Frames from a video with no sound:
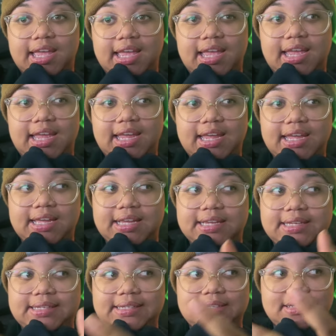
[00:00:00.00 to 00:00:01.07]

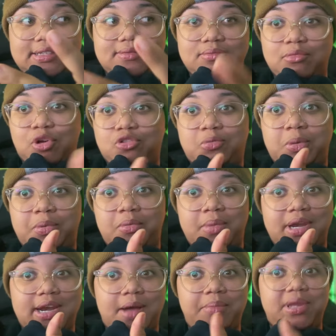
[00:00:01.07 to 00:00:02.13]
and most people
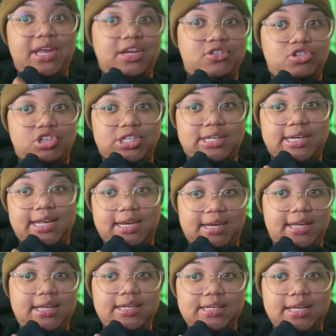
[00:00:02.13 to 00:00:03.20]
may not be interested in
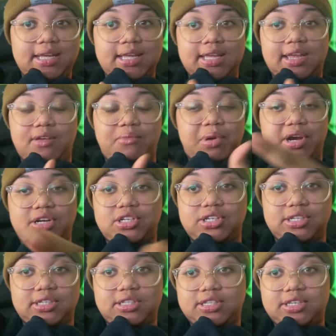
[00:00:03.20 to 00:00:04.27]
it compared
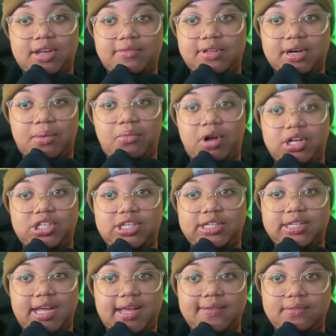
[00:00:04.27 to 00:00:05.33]
to stuff that I'm watching
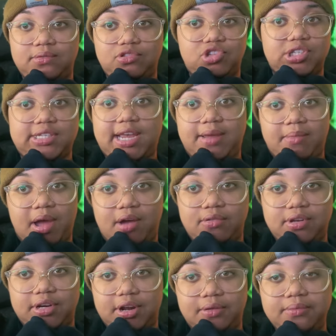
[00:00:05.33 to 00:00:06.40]
that just came
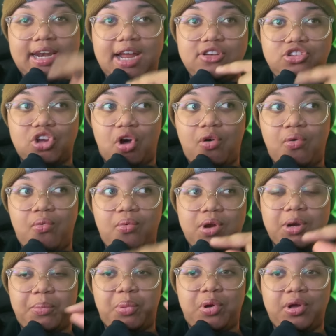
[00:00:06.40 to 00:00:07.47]
out, you know? And I don't
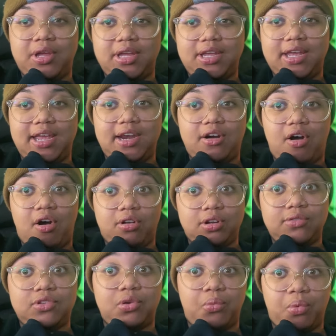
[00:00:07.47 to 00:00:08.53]
want to put in all
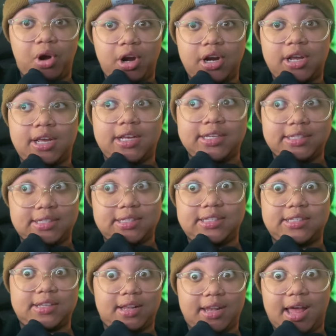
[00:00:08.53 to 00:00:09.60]
of the work because
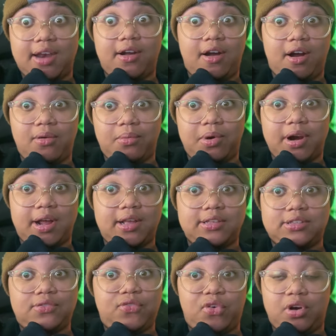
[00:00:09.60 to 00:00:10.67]
this is a lot of hard work.
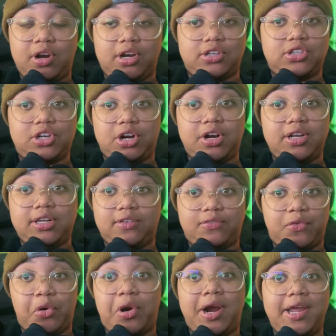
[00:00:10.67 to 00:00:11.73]
It's currently
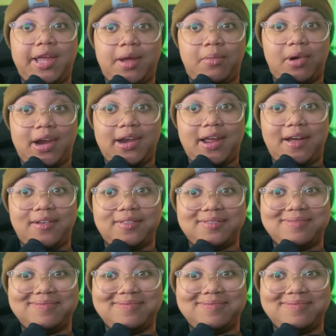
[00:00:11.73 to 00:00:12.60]
4 a.m. right now.